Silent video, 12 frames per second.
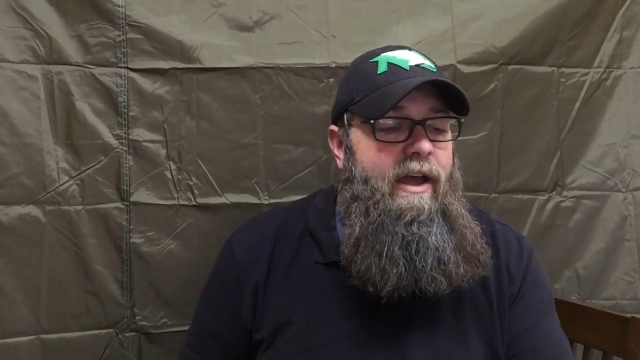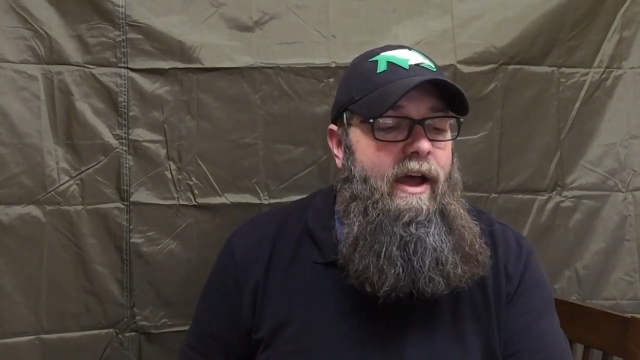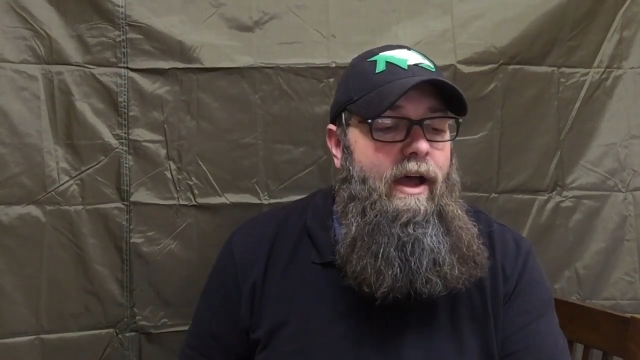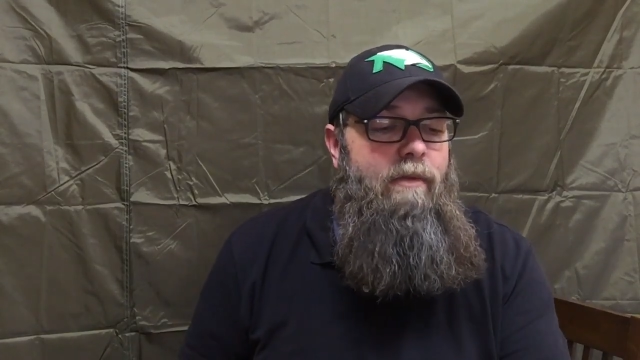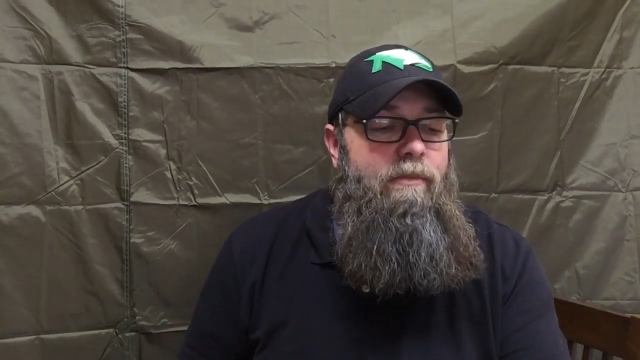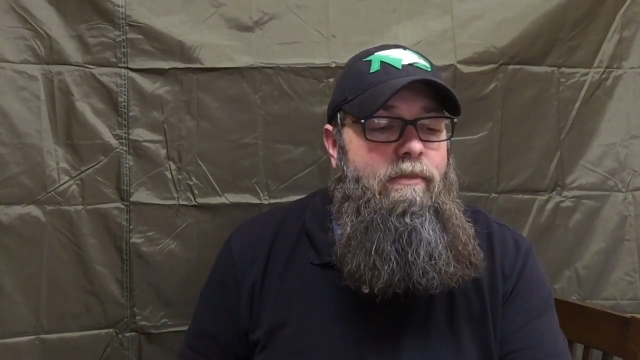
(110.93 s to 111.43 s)

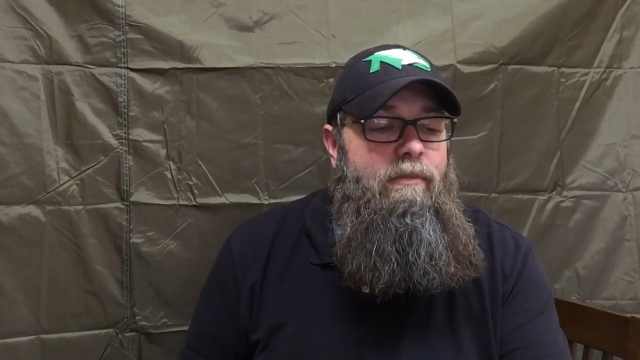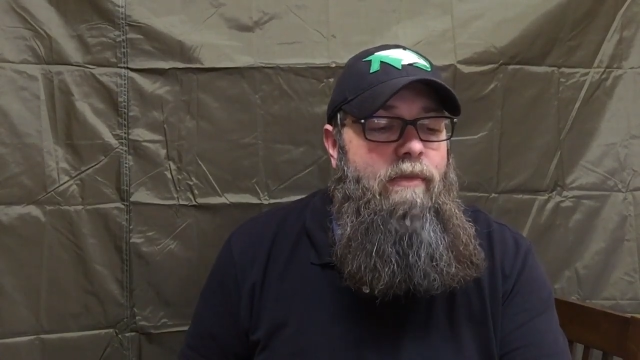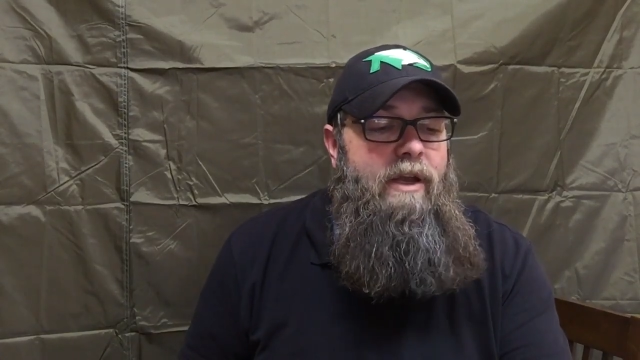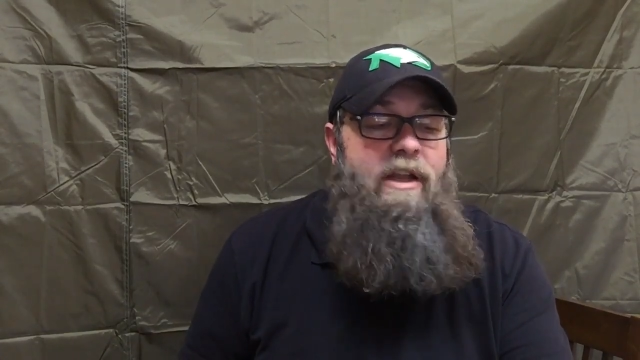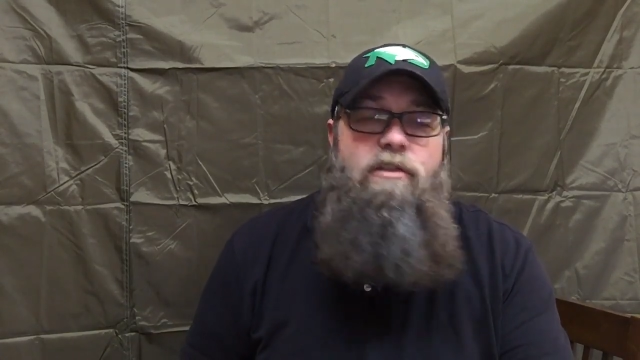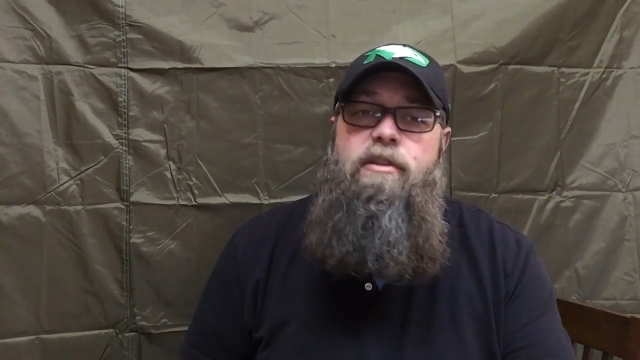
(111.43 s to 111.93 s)
Um,
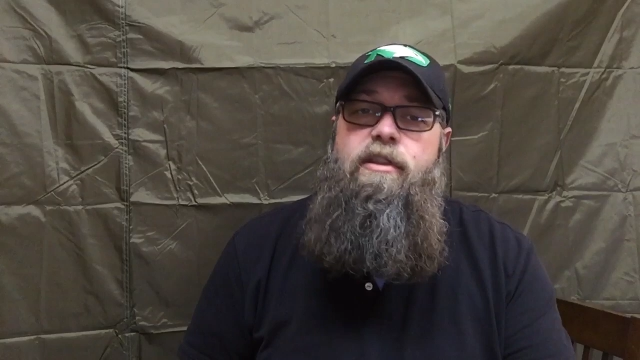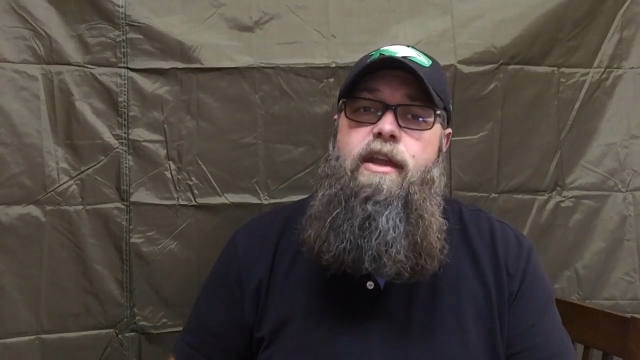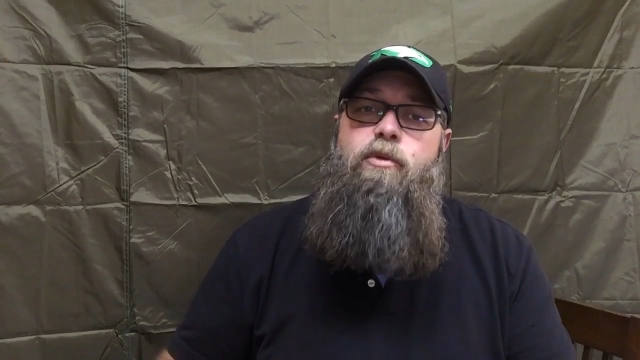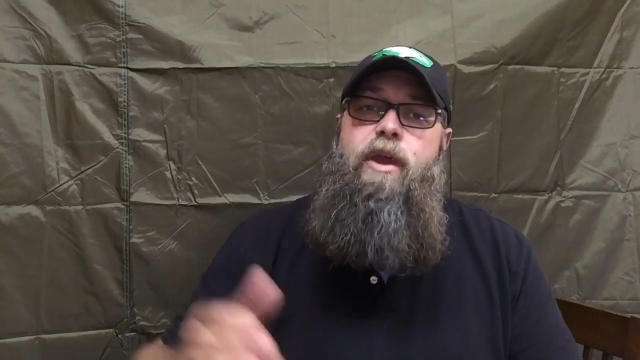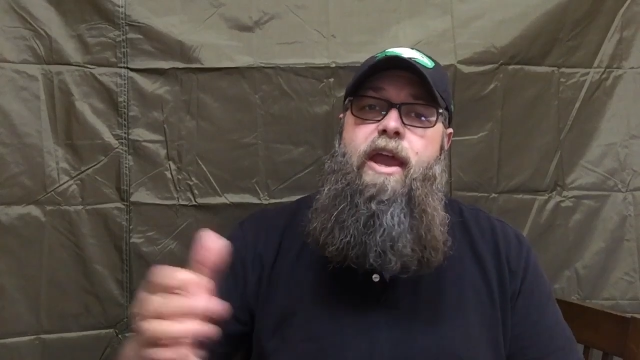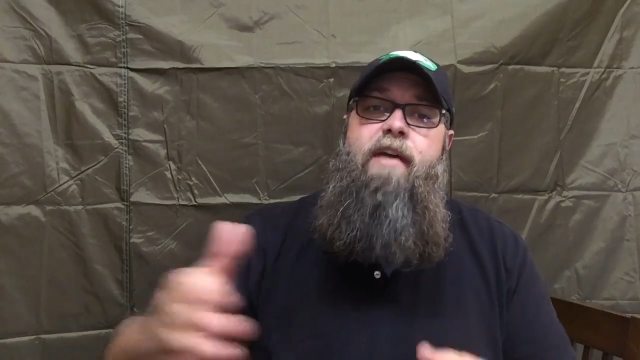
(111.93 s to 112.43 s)
another
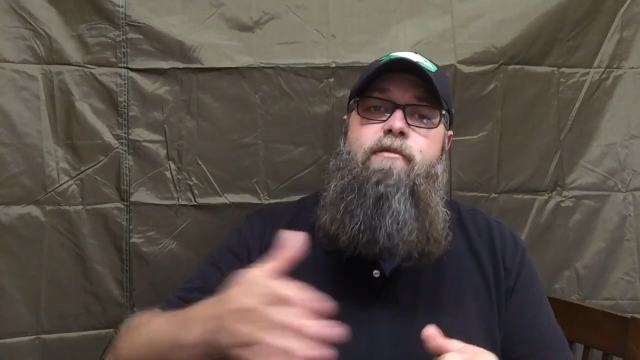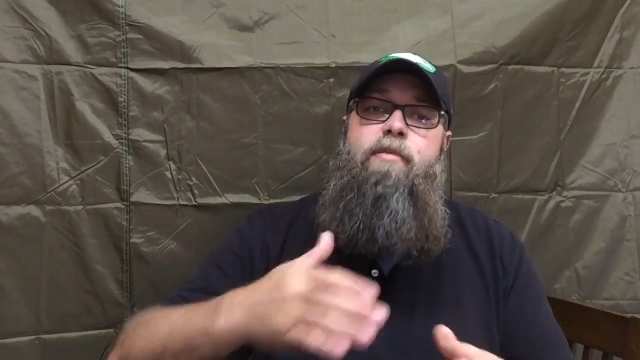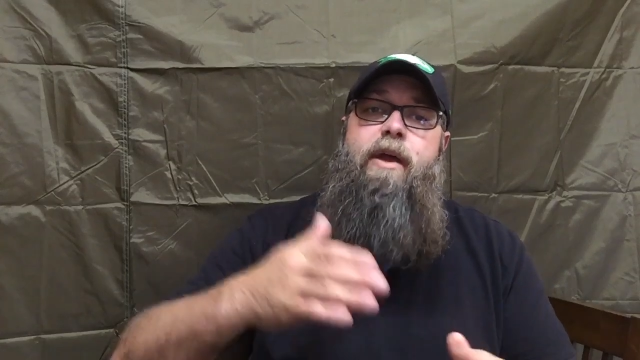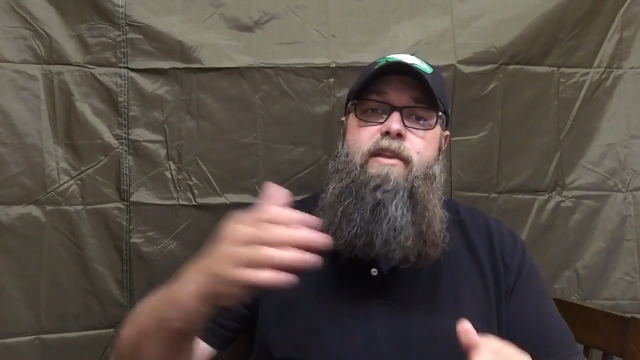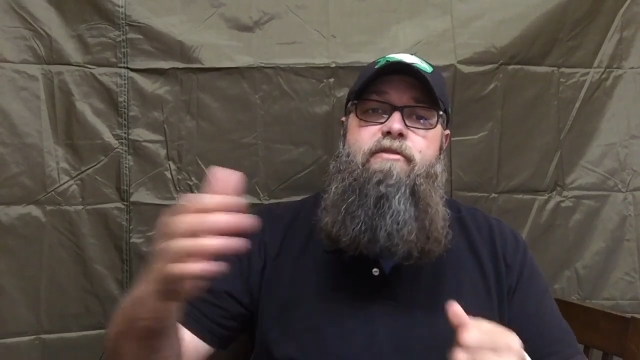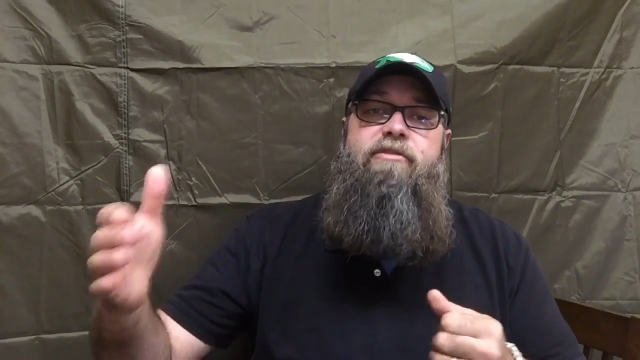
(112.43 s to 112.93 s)
thing we have
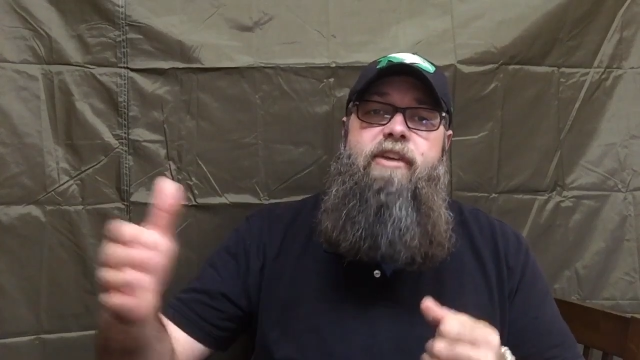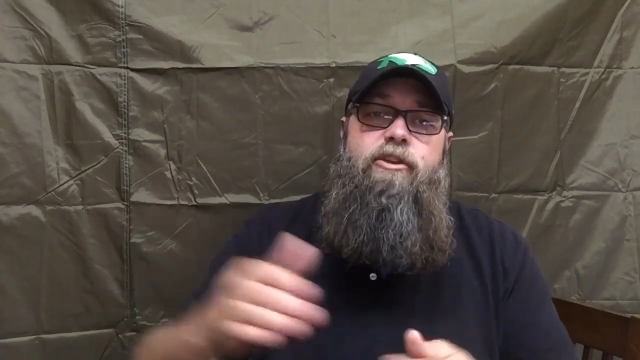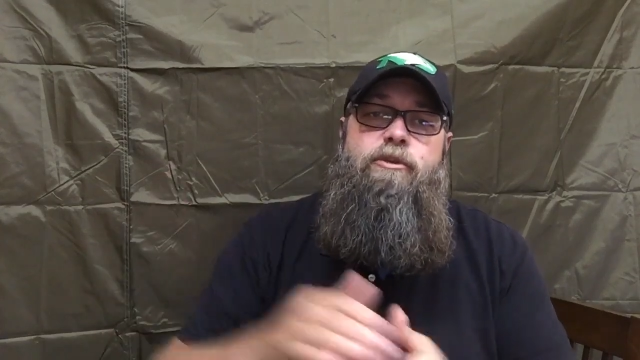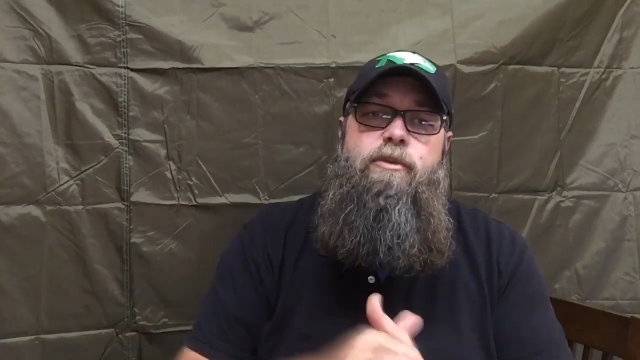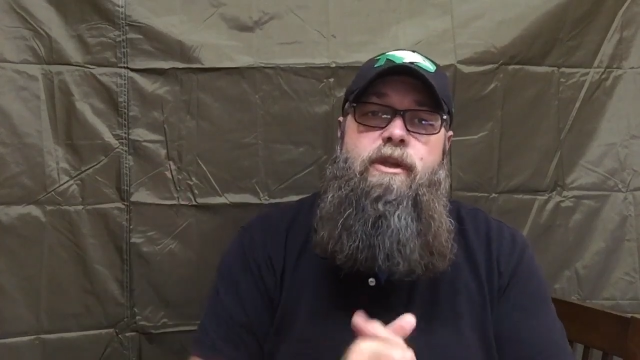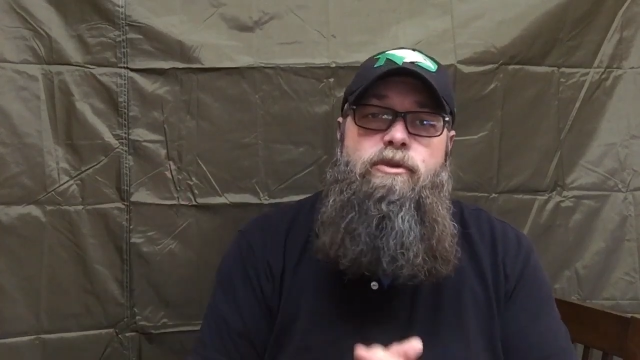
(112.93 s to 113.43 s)
by the
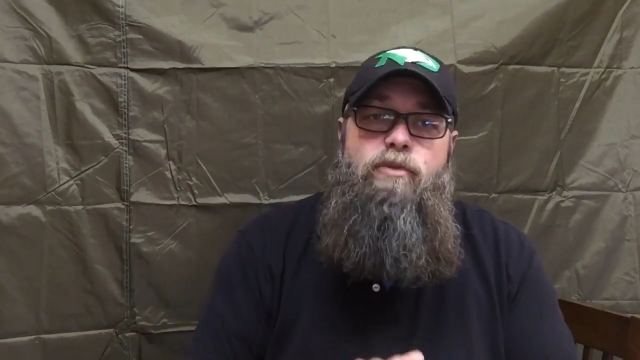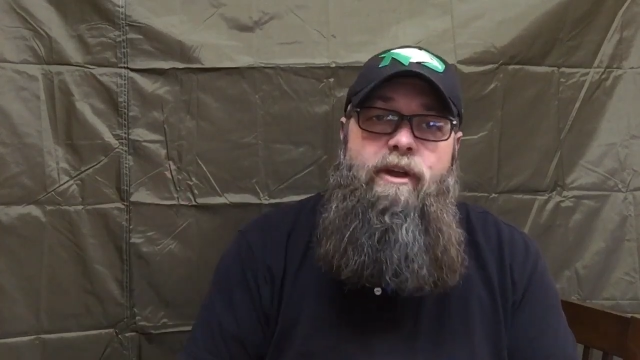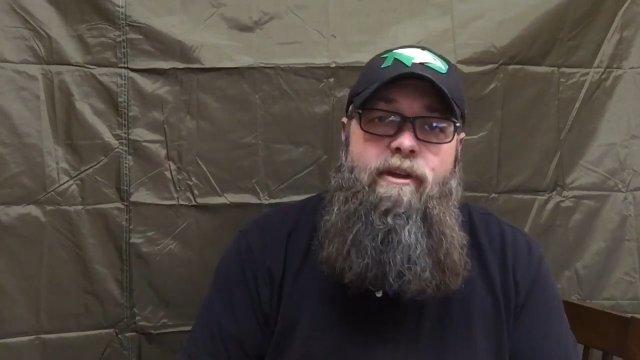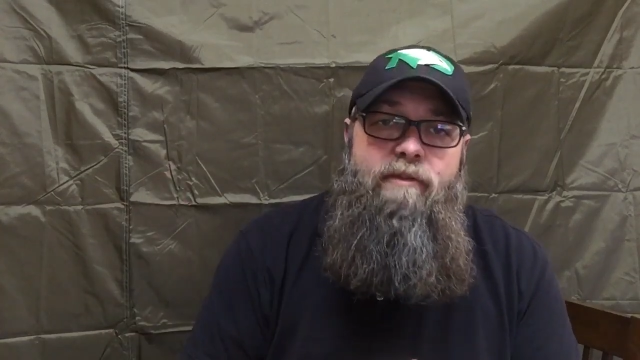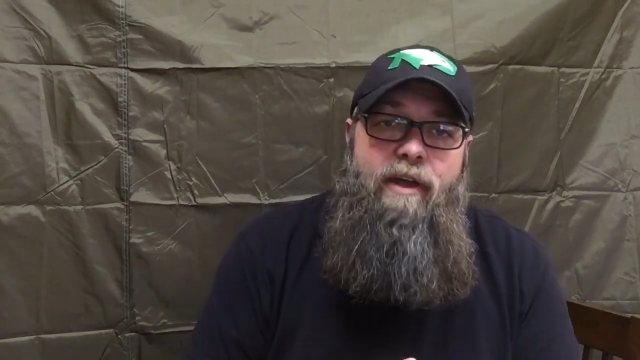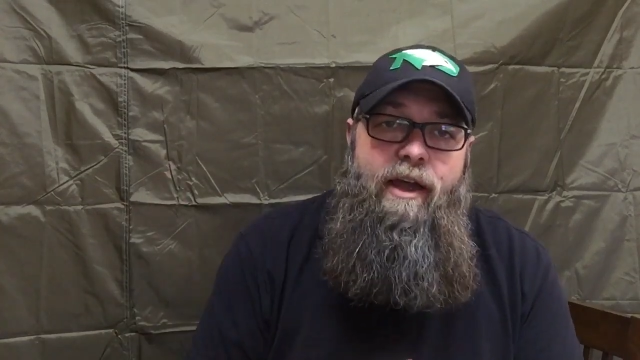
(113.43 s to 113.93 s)
fields, because we
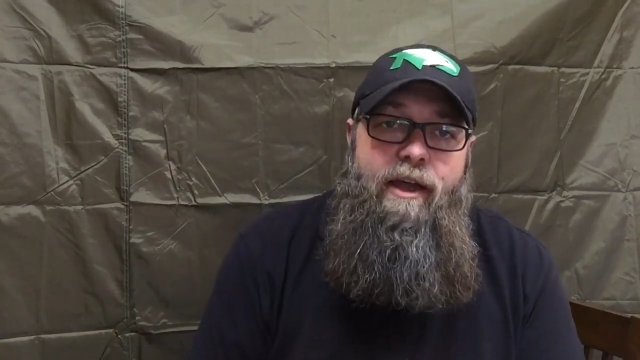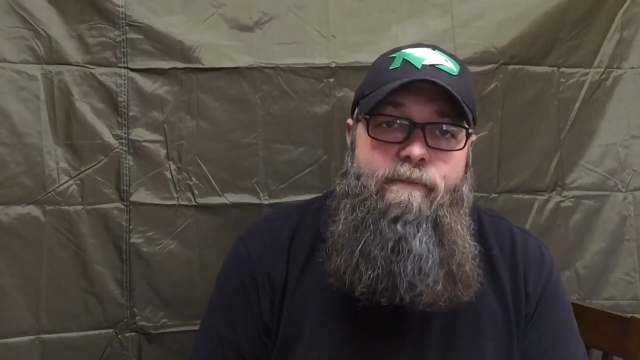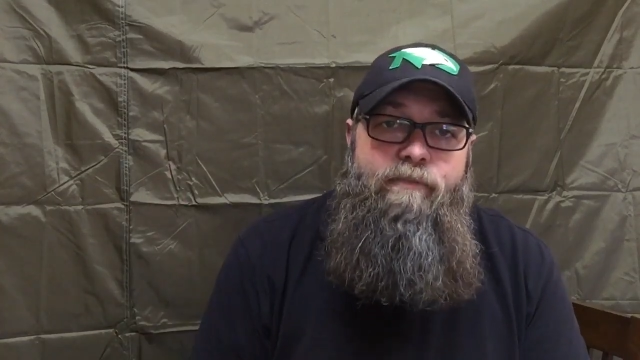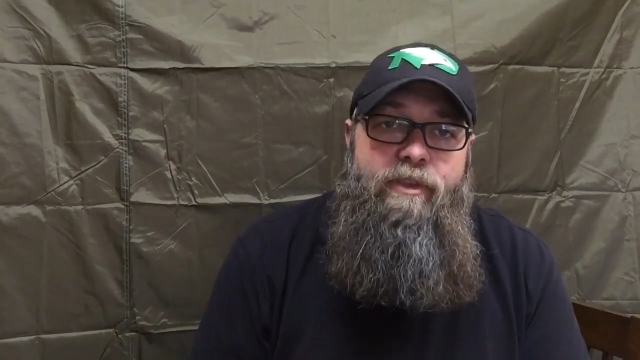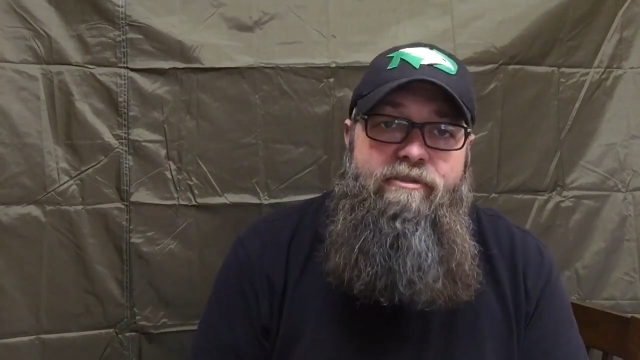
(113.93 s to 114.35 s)
have uh,